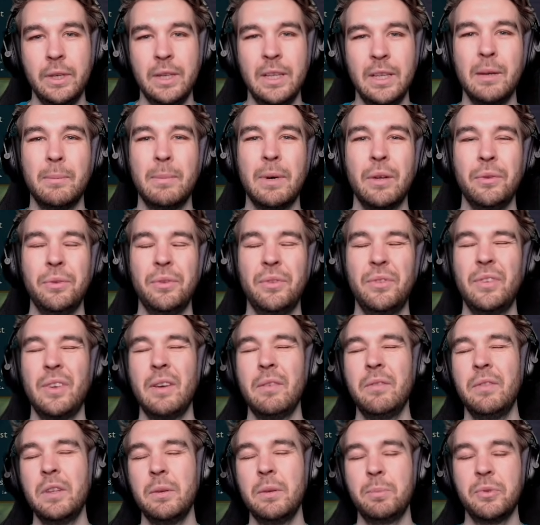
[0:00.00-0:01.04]
in about
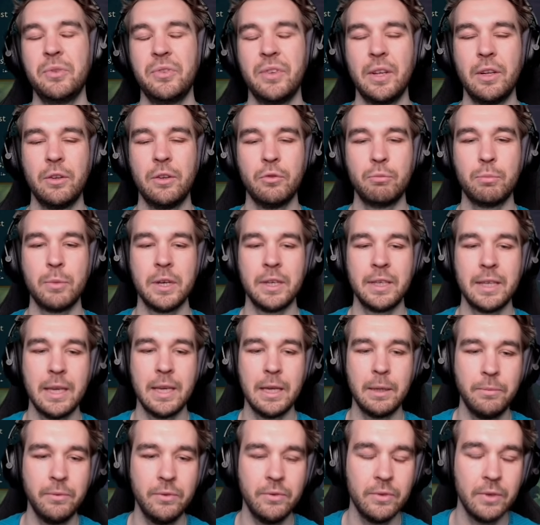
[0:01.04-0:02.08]
70% of my
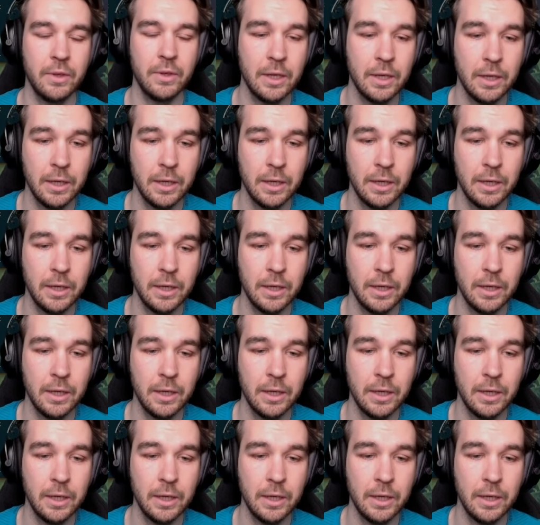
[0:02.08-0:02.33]
games.